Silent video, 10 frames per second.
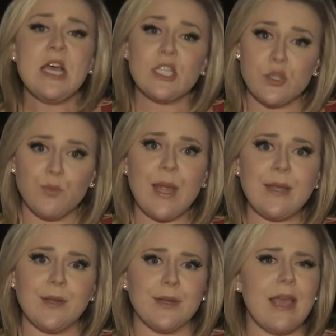
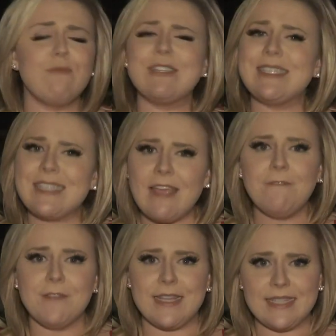surrendered and was
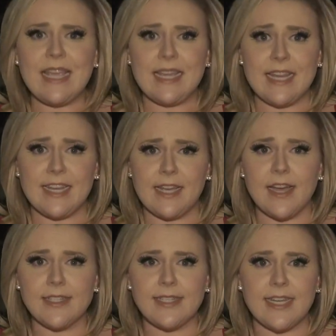safely taken into
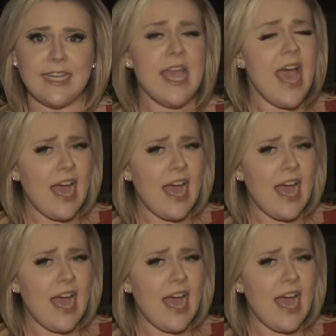custody